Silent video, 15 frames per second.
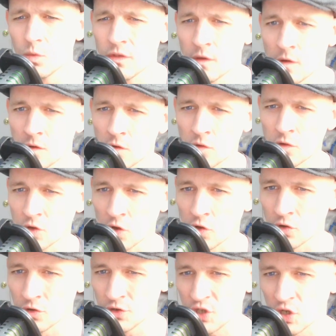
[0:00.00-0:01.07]
whole
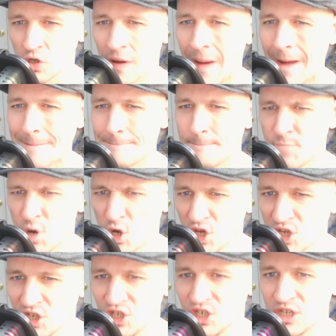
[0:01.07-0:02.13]
culture
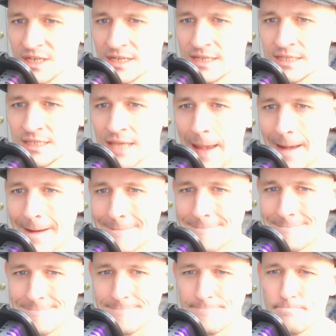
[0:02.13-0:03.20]
pushes,
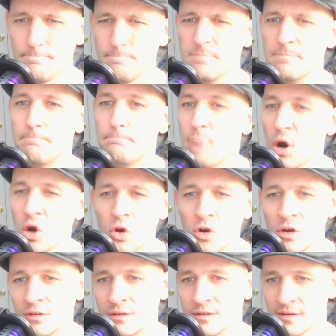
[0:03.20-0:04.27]

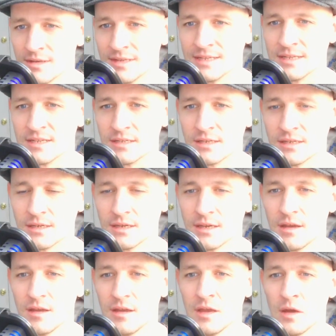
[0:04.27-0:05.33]
burns,
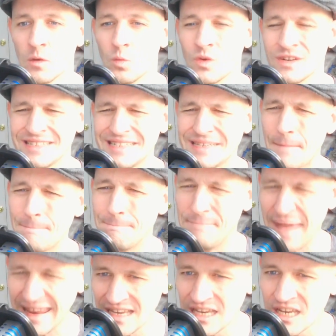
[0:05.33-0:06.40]
wants to
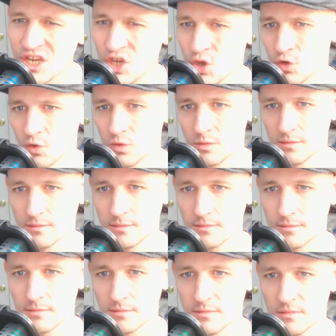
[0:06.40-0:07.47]
bend you,
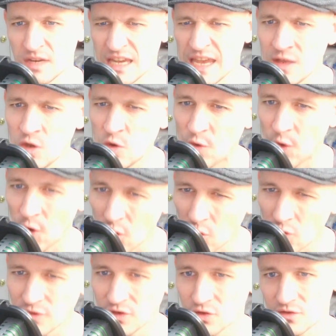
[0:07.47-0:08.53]
can you
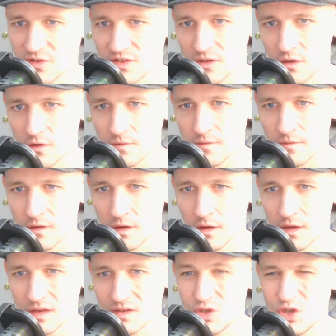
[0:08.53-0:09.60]
hold yourself
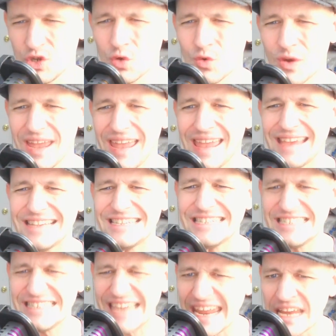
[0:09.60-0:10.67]
to a
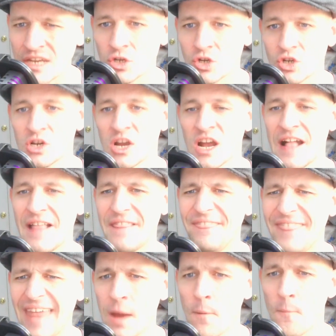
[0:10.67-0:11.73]
standard
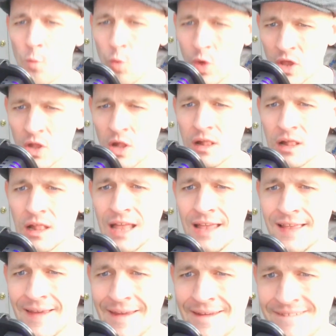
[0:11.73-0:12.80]
that will
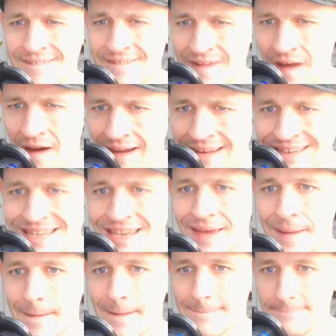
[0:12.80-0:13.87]
not
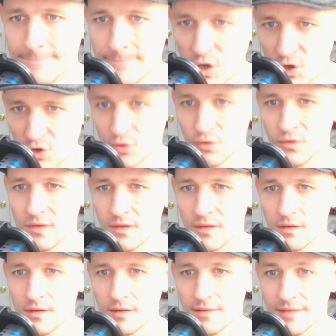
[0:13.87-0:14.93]
move?
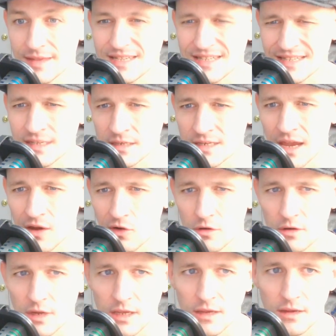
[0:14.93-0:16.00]
This is
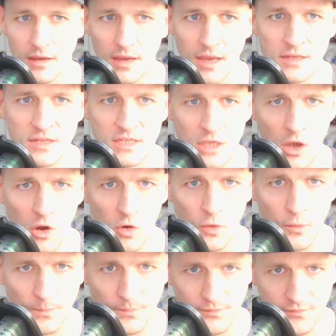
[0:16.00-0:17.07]
integrity. And
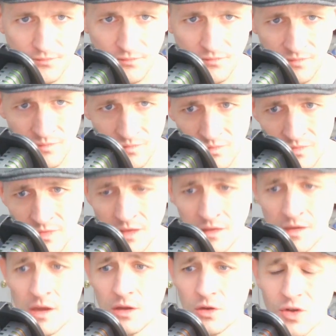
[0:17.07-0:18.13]
so,
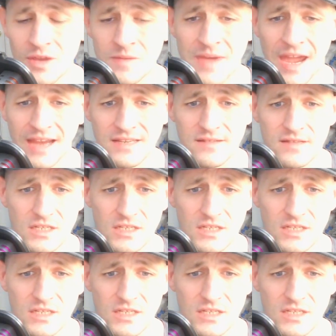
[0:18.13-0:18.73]
going back to this